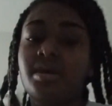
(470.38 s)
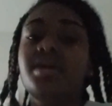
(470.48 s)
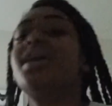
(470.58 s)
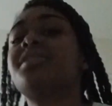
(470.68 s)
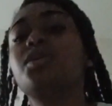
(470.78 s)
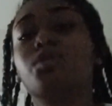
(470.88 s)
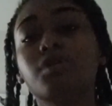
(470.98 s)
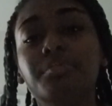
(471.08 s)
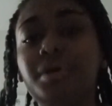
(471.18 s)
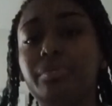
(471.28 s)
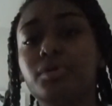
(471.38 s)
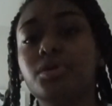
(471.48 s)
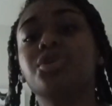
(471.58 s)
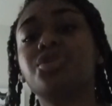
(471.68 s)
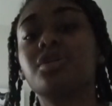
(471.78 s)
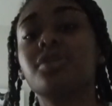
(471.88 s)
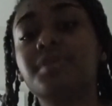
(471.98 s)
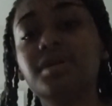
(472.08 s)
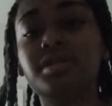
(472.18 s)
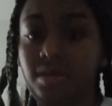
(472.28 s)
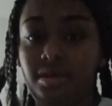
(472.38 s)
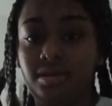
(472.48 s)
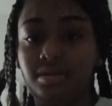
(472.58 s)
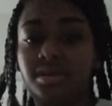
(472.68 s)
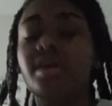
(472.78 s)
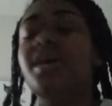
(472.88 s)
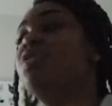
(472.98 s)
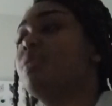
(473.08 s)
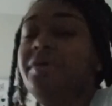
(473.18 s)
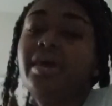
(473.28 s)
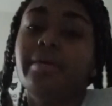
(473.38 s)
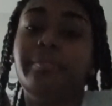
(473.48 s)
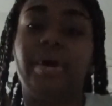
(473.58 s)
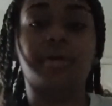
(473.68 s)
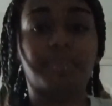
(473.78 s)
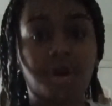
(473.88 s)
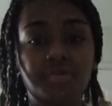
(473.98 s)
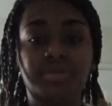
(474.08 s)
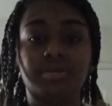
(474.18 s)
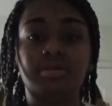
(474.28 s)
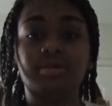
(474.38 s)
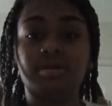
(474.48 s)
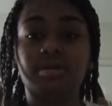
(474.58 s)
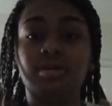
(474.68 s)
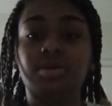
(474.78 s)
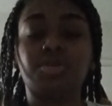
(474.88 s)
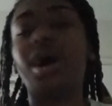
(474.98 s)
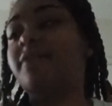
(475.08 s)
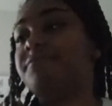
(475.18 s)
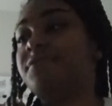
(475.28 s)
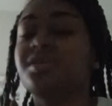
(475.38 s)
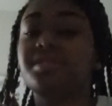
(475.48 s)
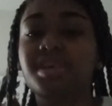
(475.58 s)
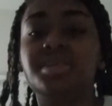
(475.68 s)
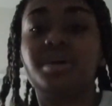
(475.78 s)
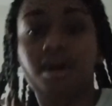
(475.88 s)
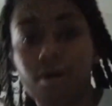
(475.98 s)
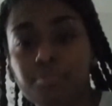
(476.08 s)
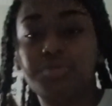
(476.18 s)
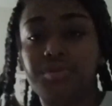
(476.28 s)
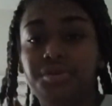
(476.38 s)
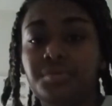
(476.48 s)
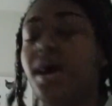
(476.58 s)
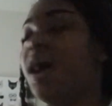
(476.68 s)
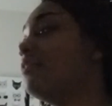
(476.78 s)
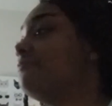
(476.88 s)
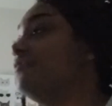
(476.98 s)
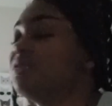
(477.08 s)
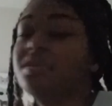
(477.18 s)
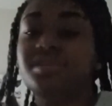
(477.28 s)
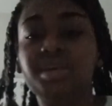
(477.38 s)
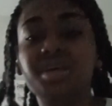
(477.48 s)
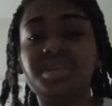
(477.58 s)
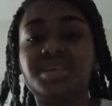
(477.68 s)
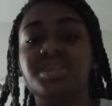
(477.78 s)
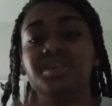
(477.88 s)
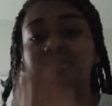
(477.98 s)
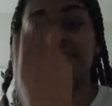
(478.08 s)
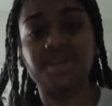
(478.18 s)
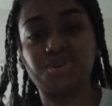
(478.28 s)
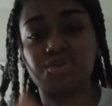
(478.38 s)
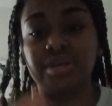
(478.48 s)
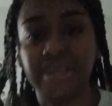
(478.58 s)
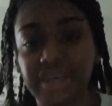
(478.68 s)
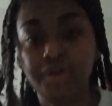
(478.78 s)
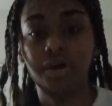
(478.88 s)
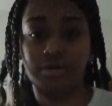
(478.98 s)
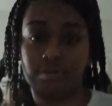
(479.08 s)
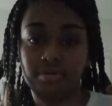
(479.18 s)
And I think good people deserve good things. And you're being a bad person. So I feel the need to humble you. I feel the need to deflate your ego.